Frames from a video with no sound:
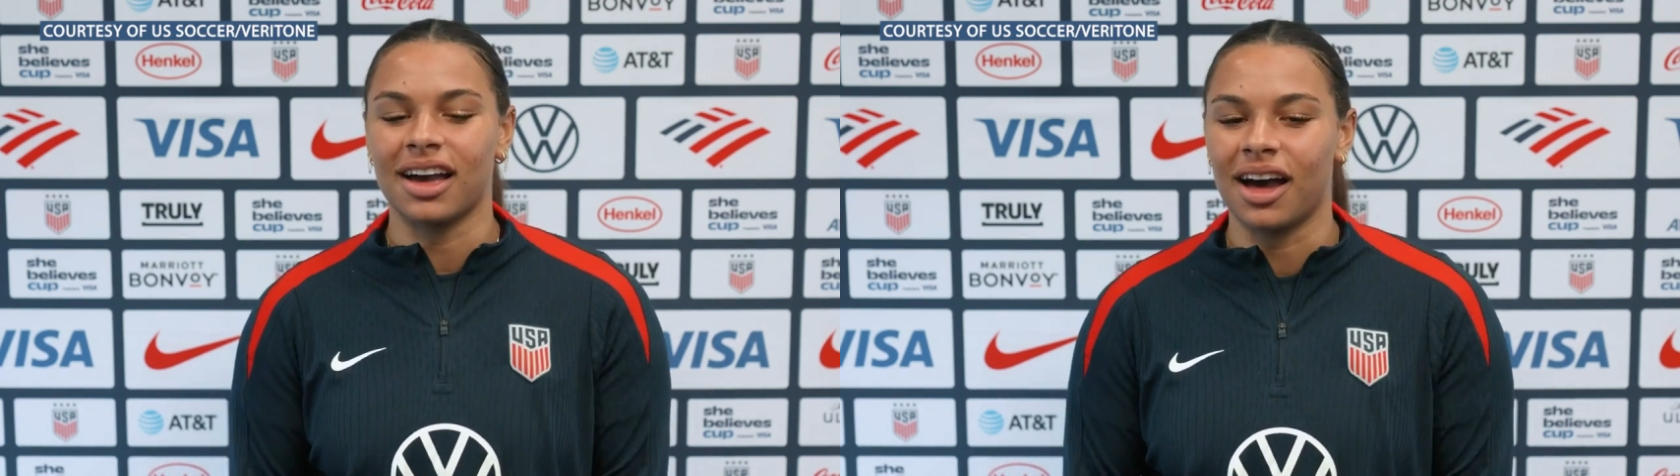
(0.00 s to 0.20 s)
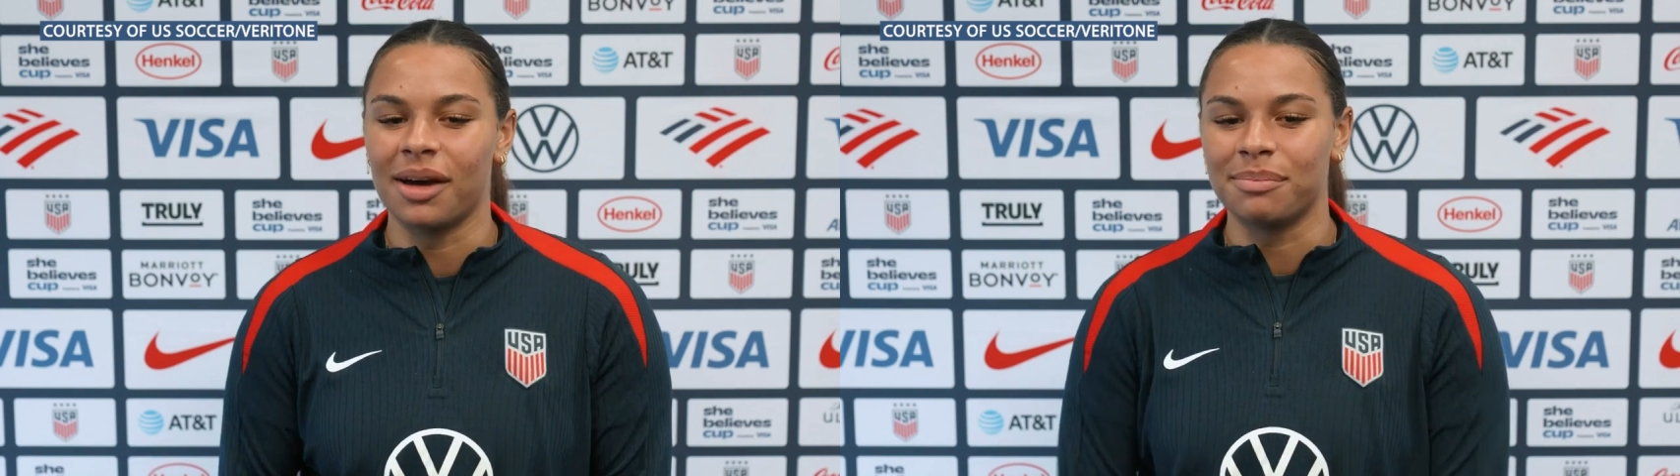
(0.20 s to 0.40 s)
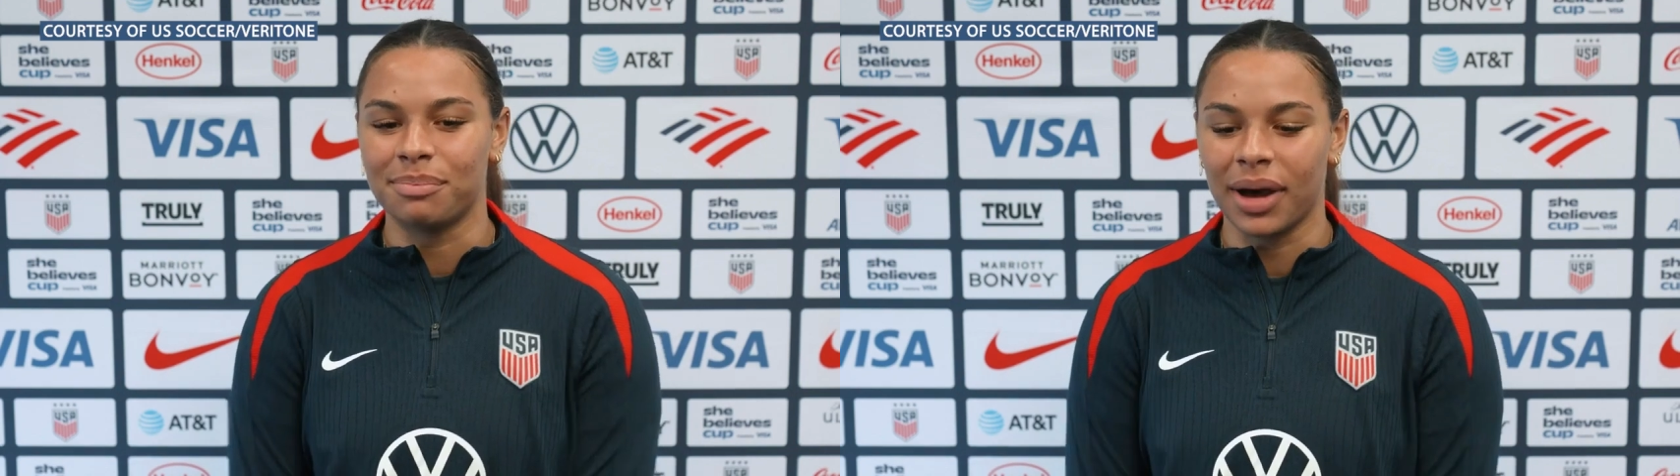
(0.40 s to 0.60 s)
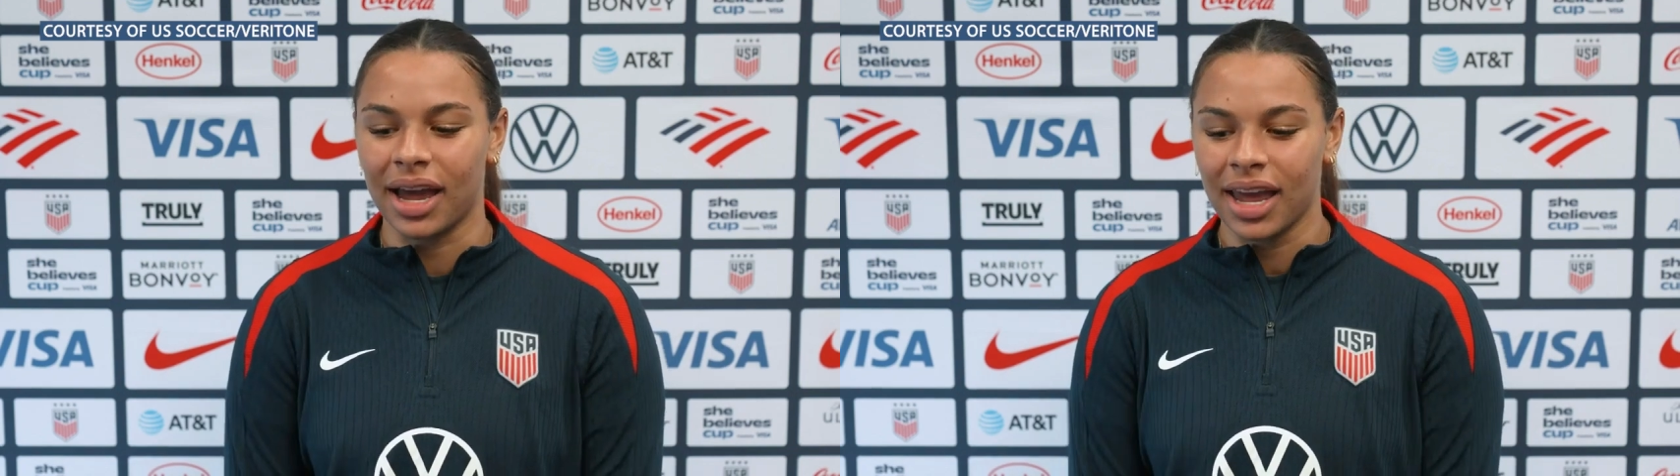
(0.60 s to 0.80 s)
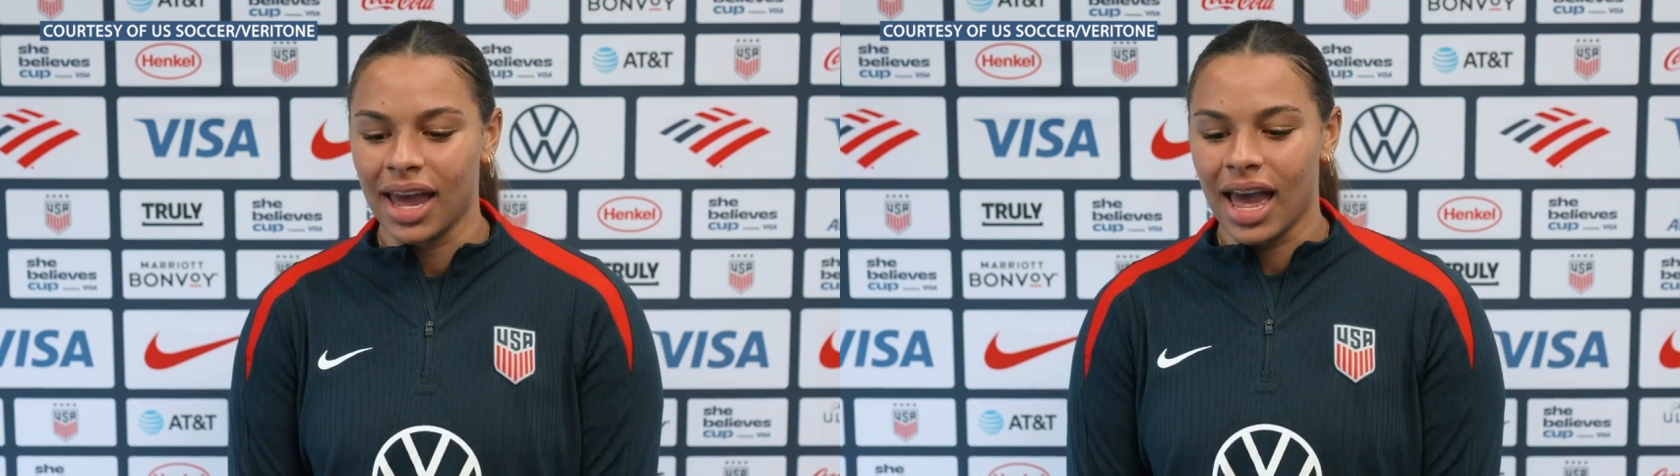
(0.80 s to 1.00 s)

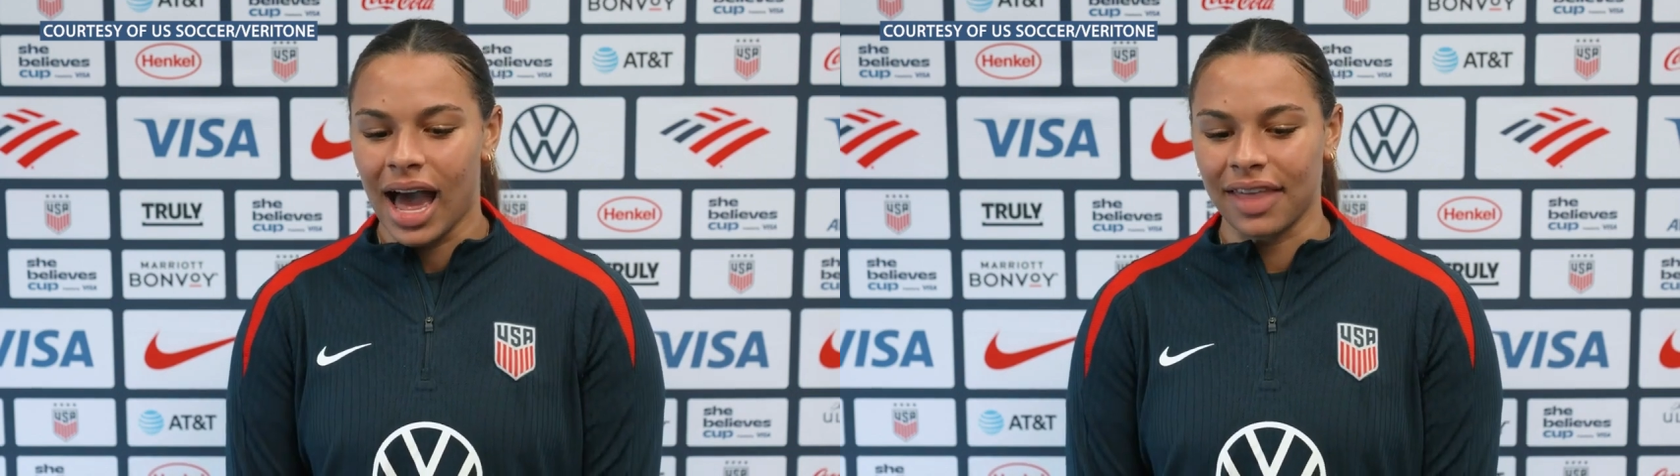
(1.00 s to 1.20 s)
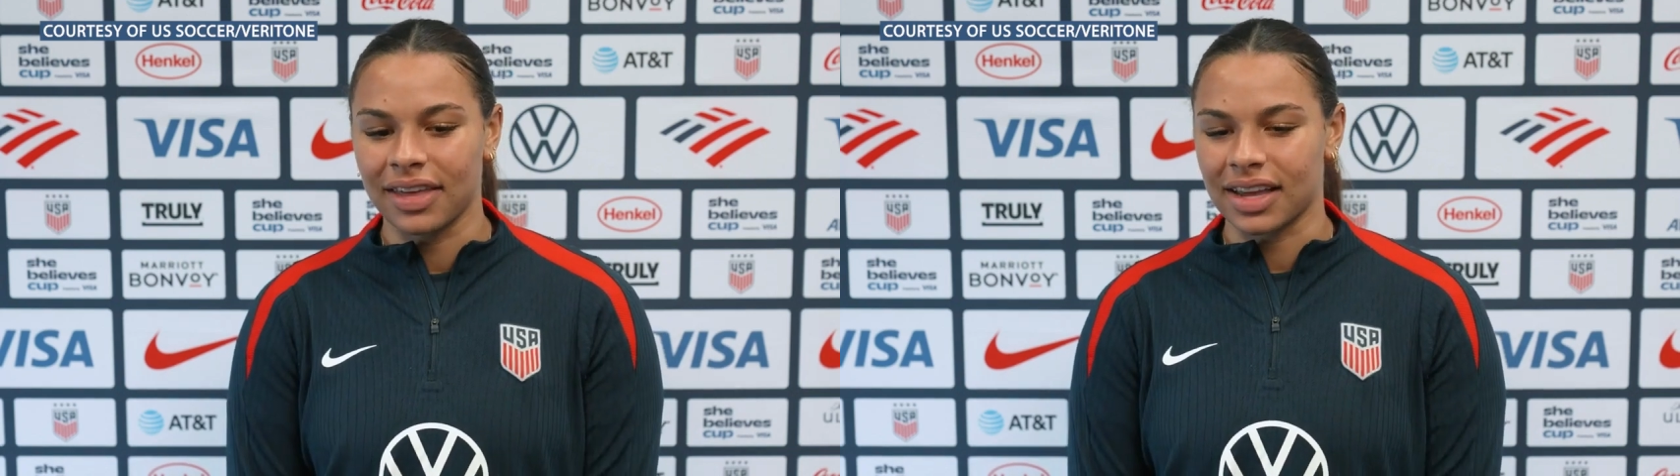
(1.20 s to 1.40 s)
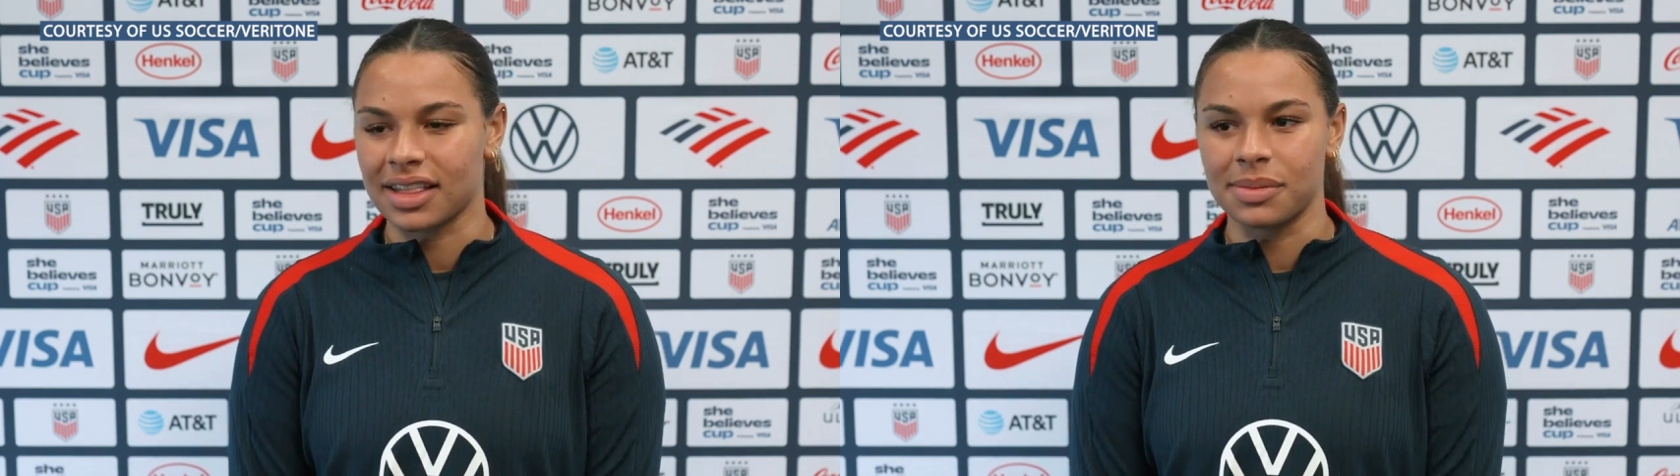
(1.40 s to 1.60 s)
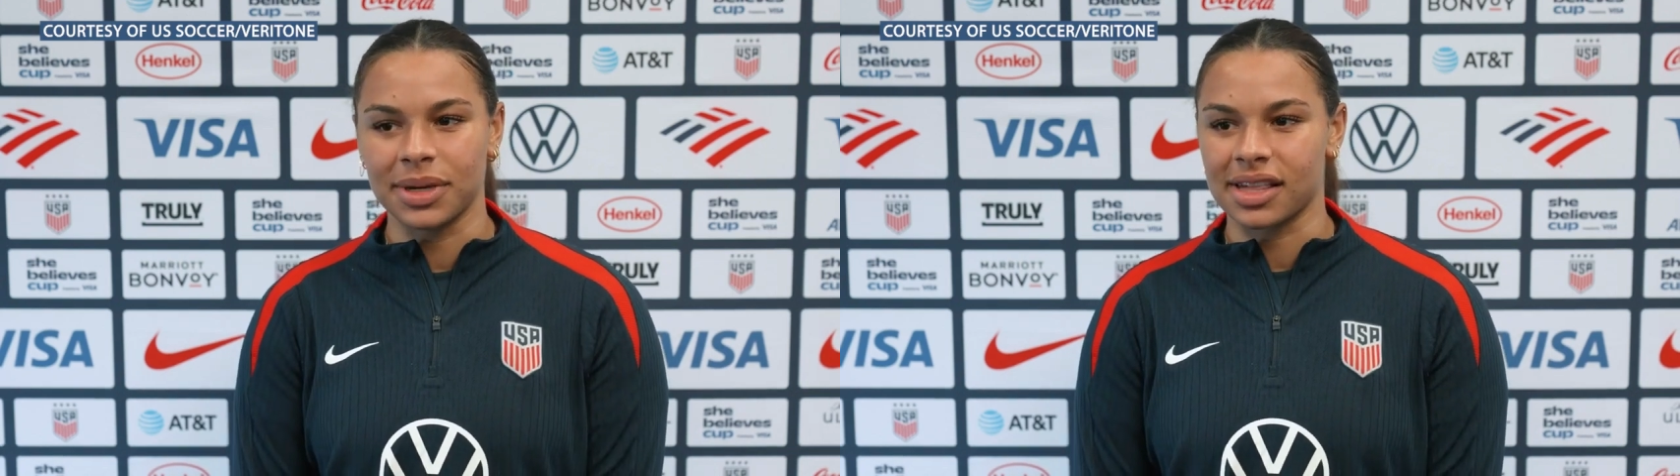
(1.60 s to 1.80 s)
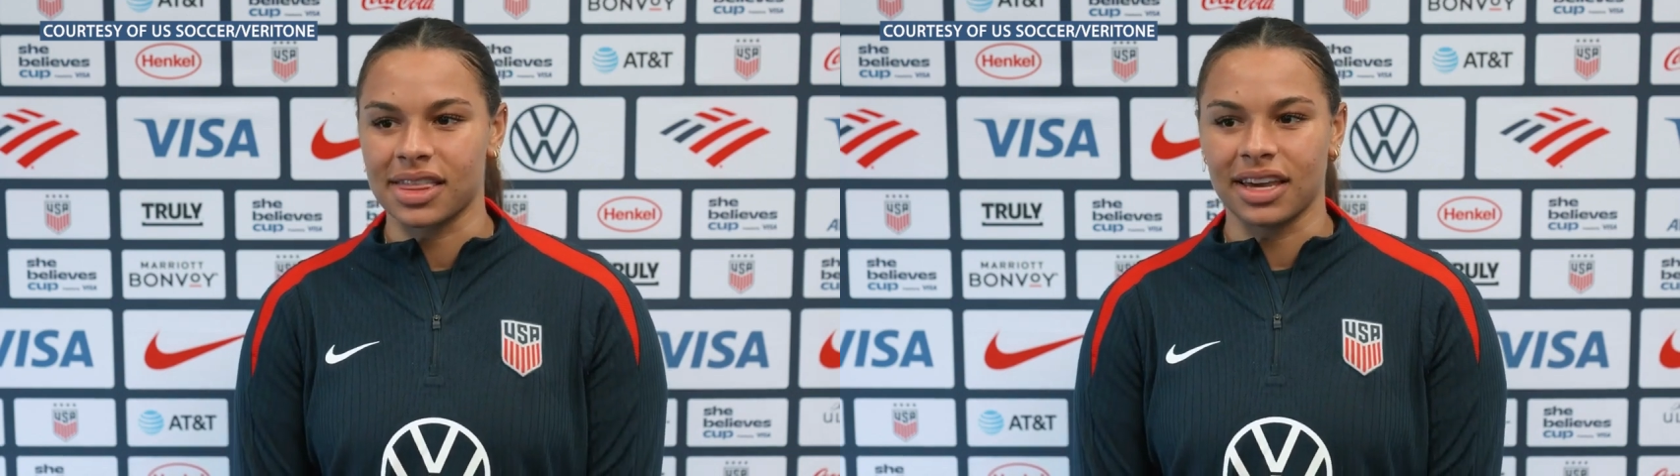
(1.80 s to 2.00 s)
But I think that's the
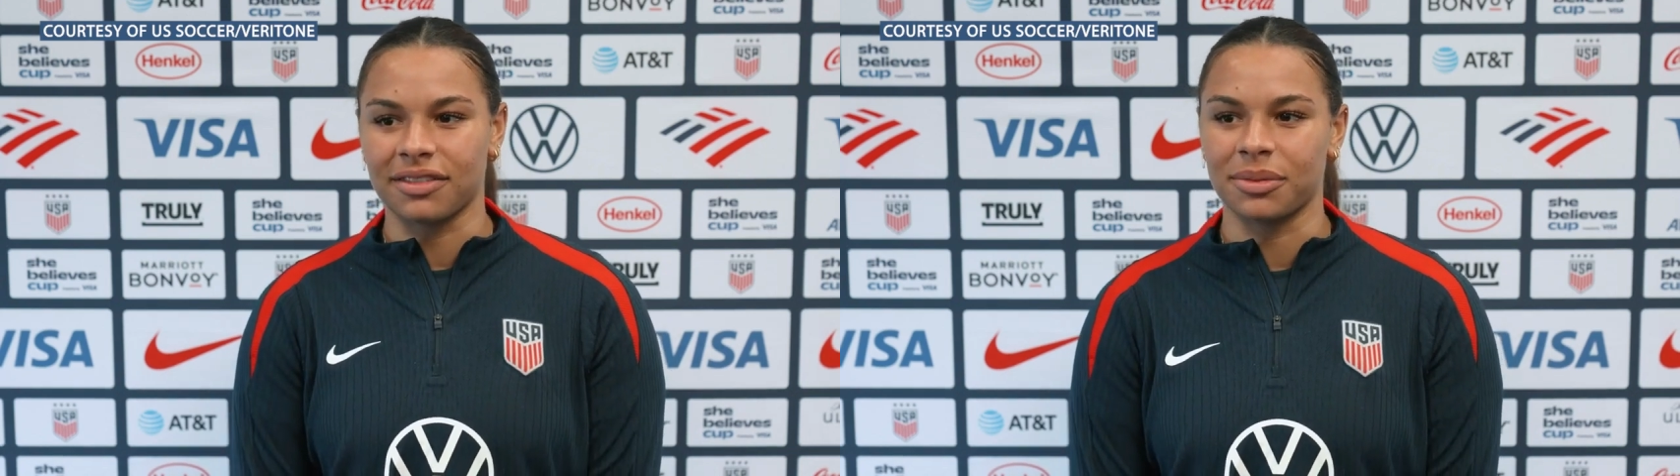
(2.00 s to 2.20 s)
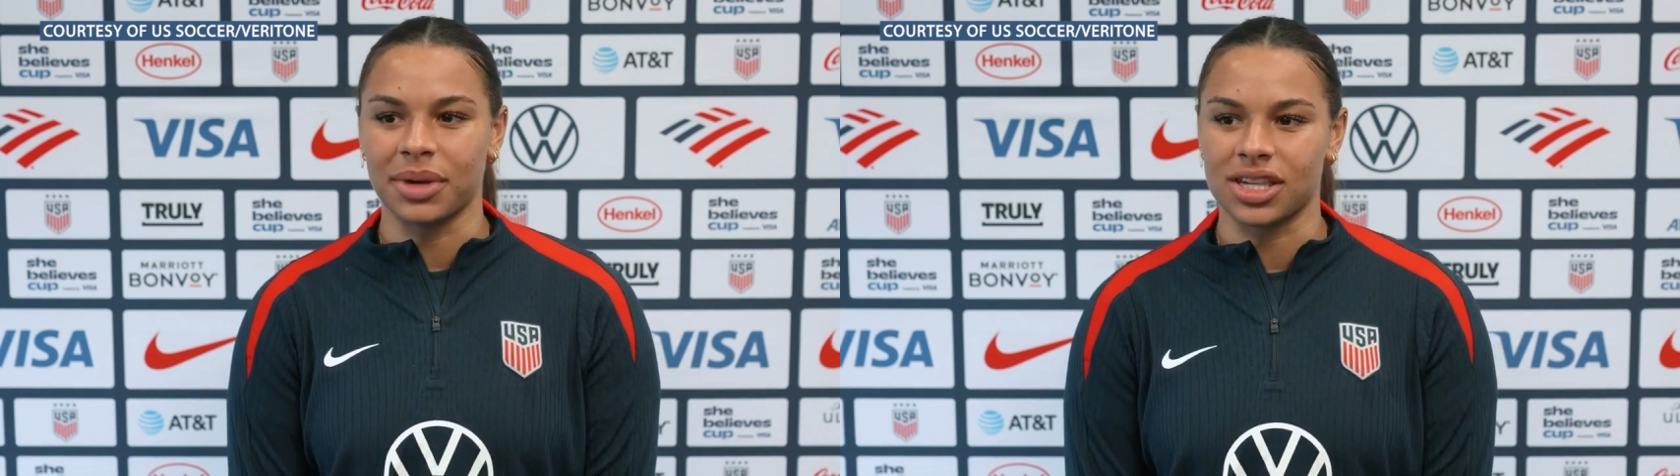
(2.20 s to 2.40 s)
biggest thing for me,